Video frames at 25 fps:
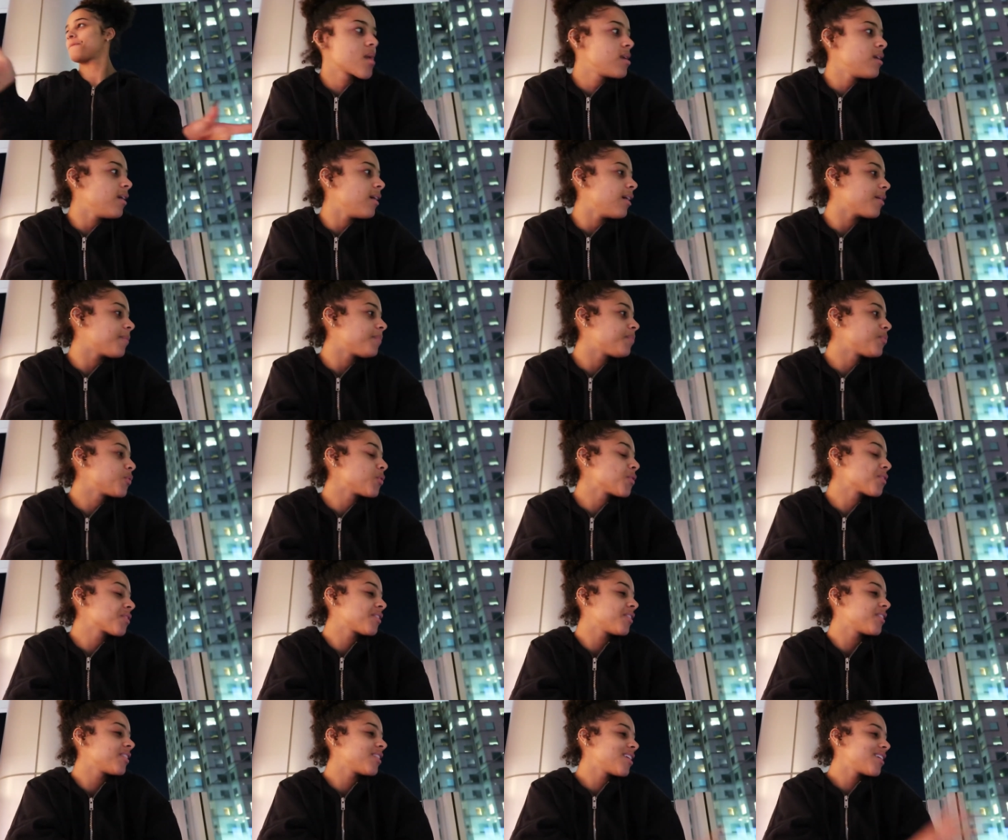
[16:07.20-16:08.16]
yeah,
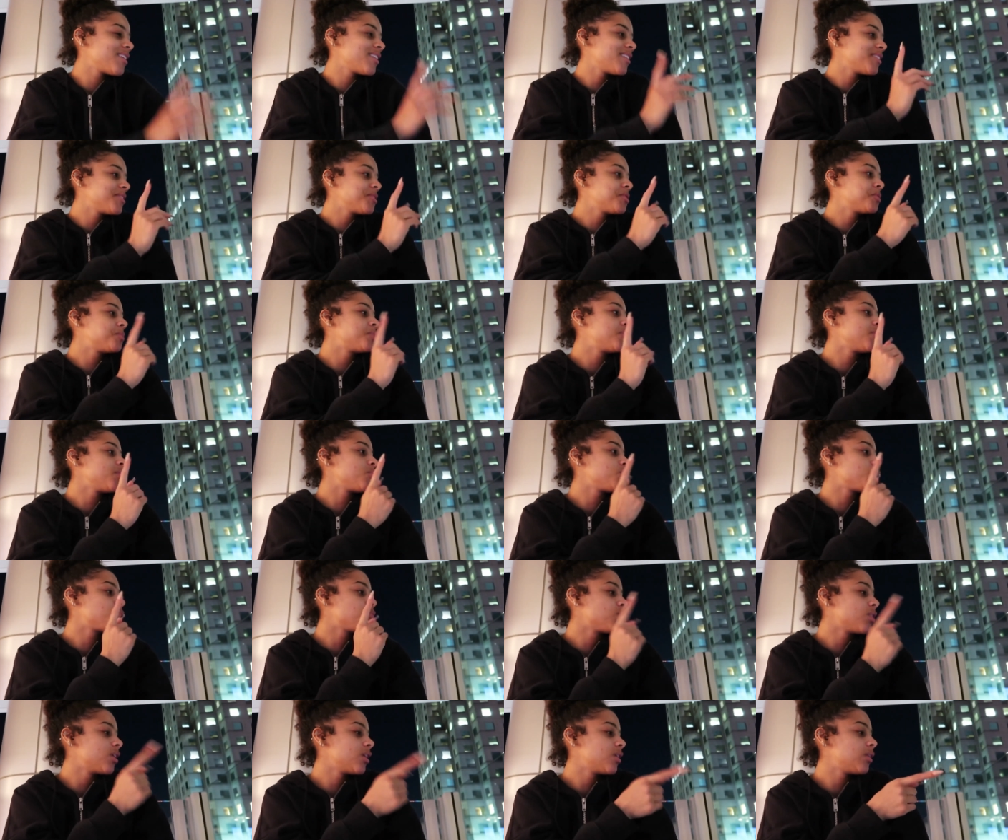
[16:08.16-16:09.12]
North Carolina, it's
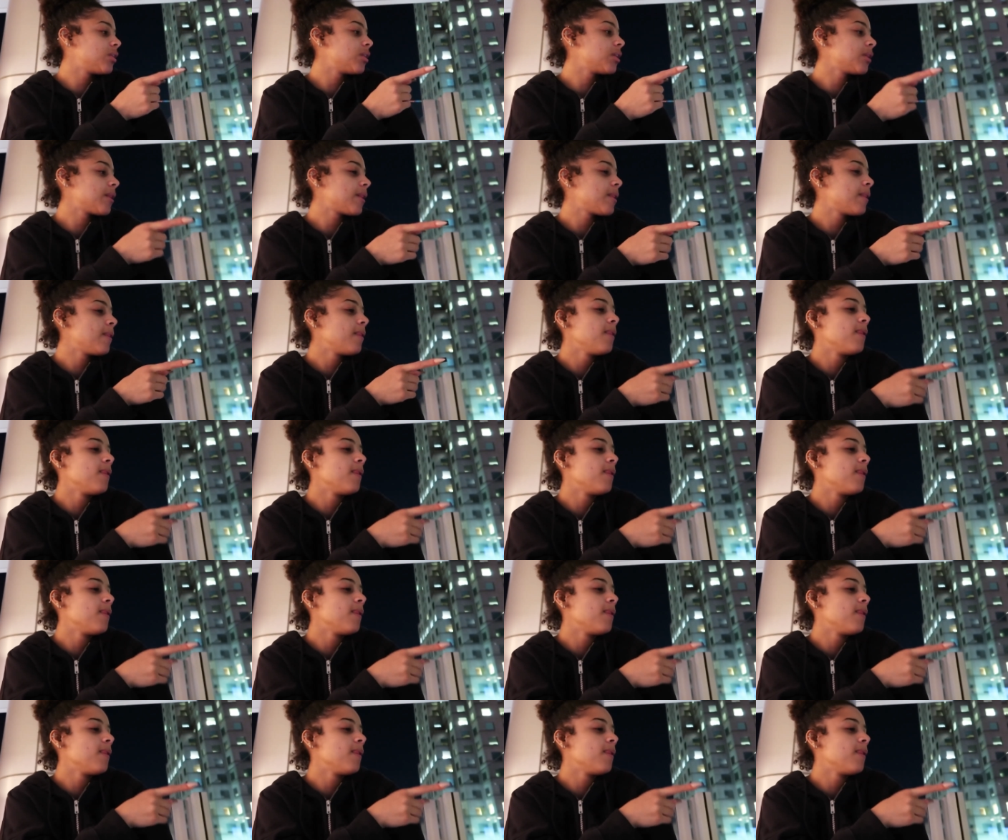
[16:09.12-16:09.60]
been real,